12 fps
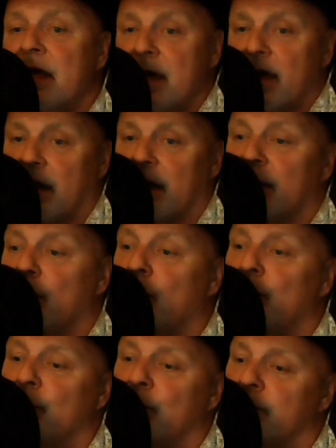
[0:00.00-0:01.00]
I
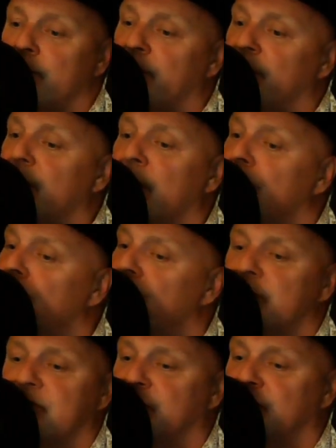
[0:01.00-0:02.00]
wanna
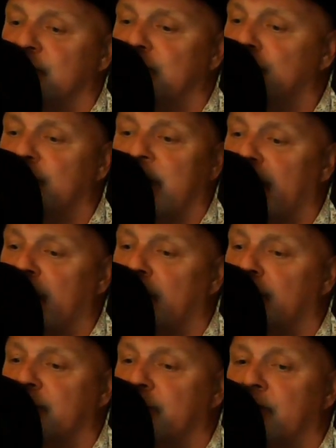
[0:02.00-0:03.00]
be true. I
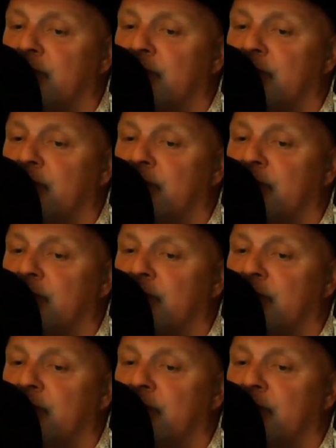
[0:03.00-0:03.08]
wanna